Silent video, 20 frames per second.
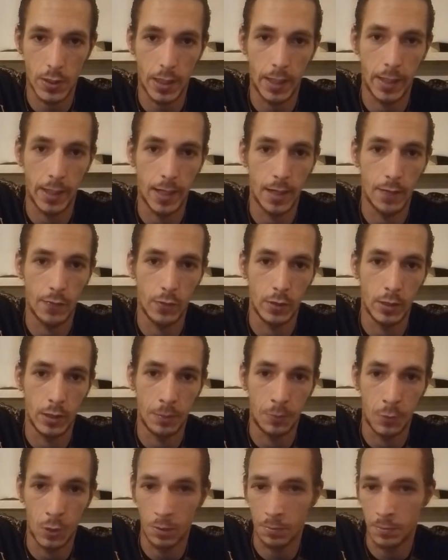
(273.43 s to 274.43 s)
I have an
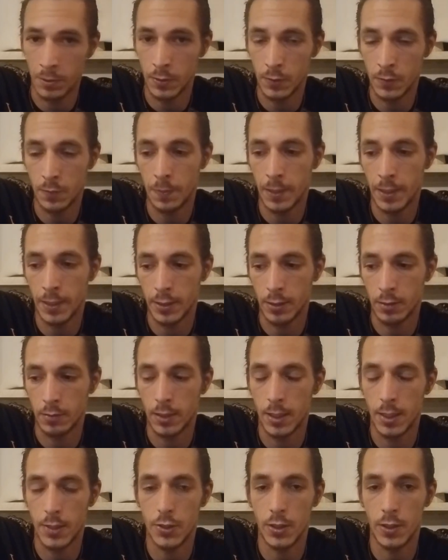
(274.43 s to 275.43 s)
appointment by the
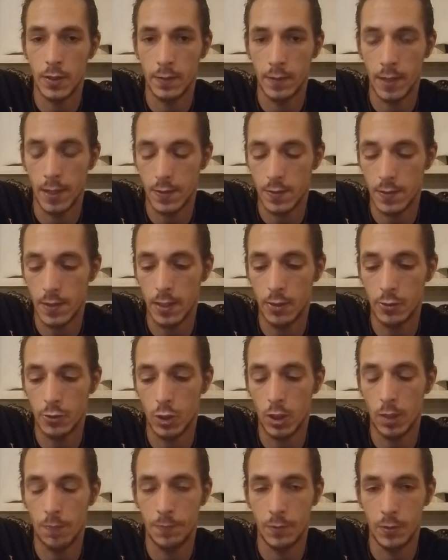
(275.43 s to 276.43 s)
garage, and that's their
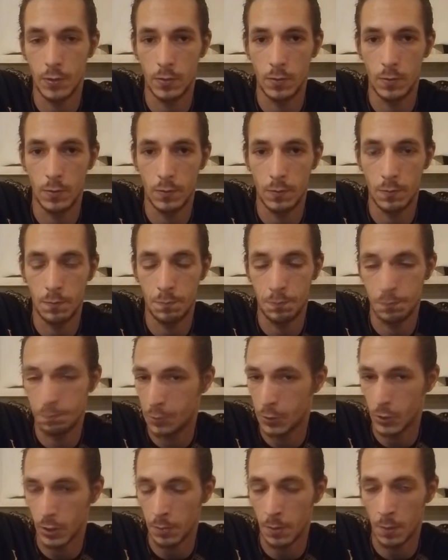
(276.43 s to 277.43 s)
job to
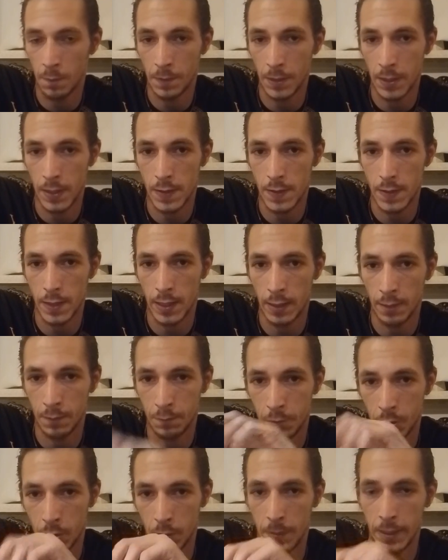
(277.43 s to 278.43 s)
put them in place and
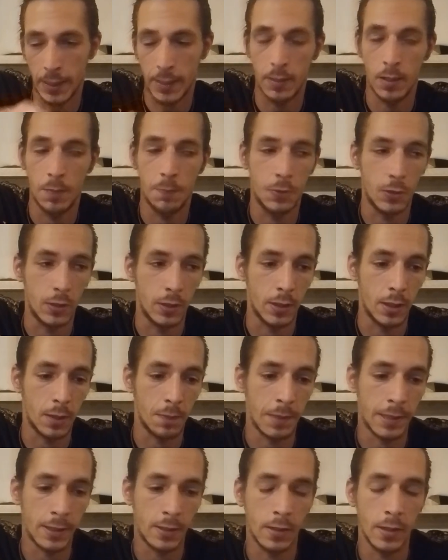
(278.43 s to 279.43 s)
put a nut
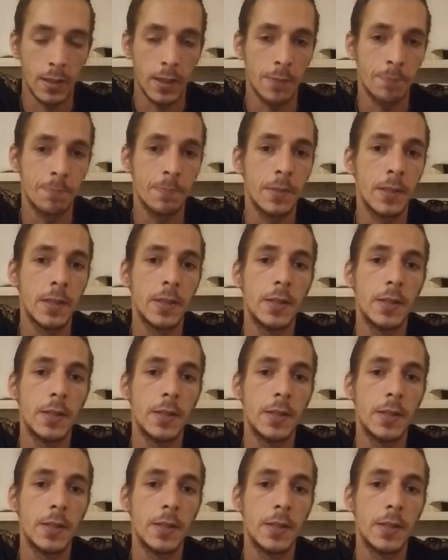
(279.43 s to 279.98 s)
back on them,